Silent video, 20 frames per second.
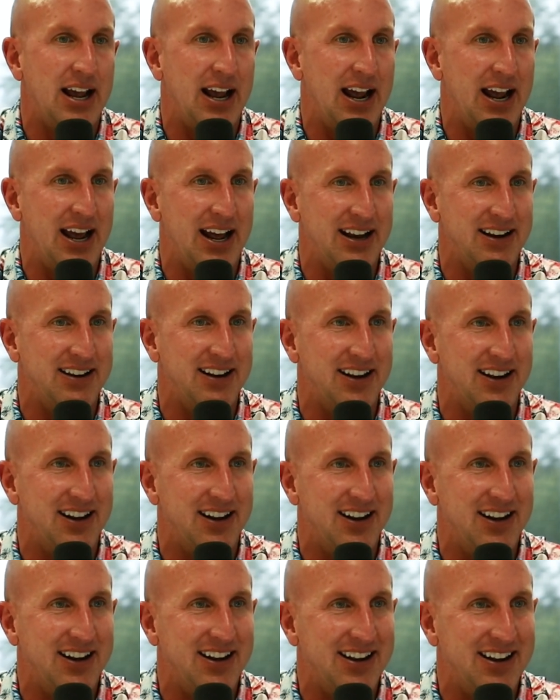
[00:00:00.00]
And it
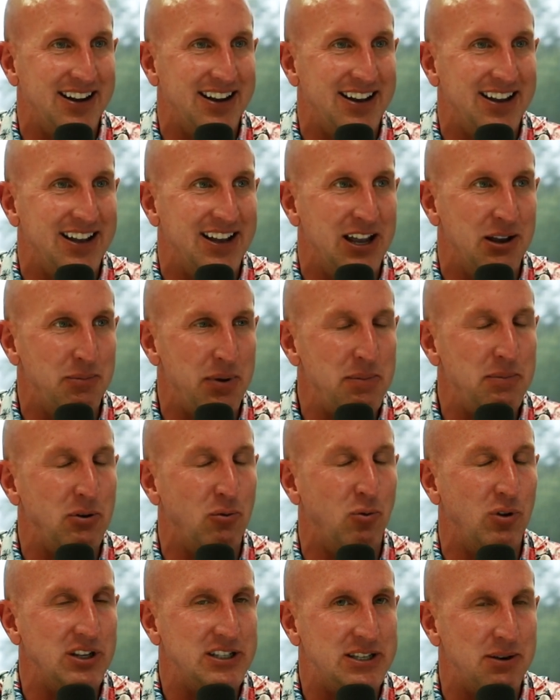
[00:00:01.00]
made me
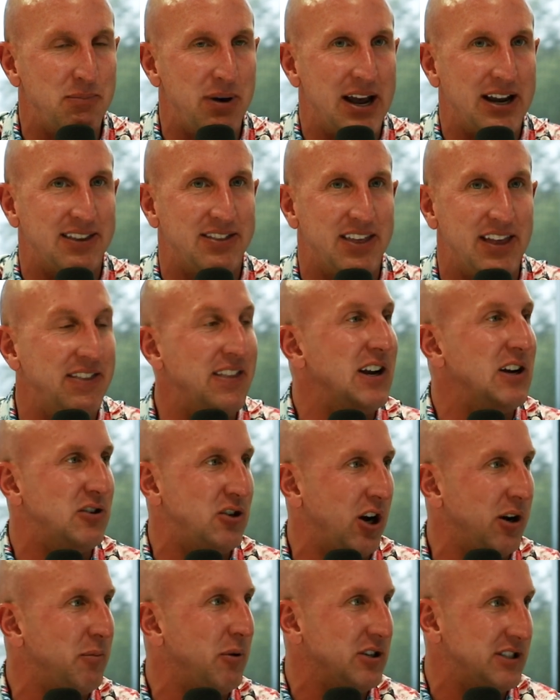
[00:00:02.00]
really sit back and think. And then he
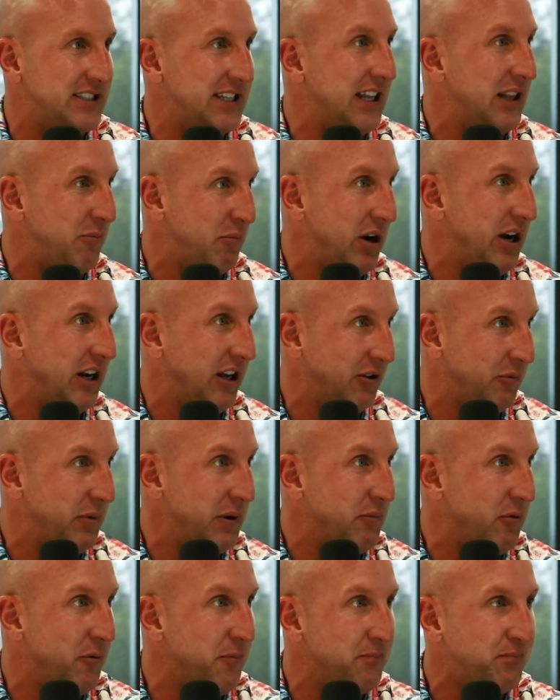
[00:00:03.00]
talked about celebrating other
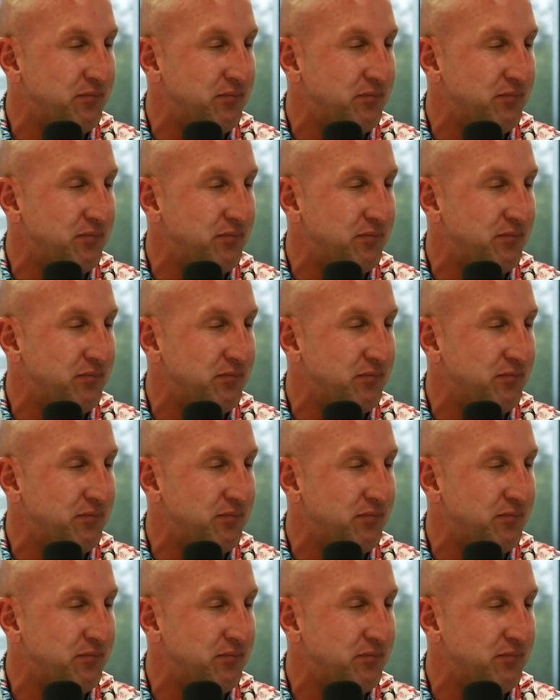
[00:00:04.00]
people.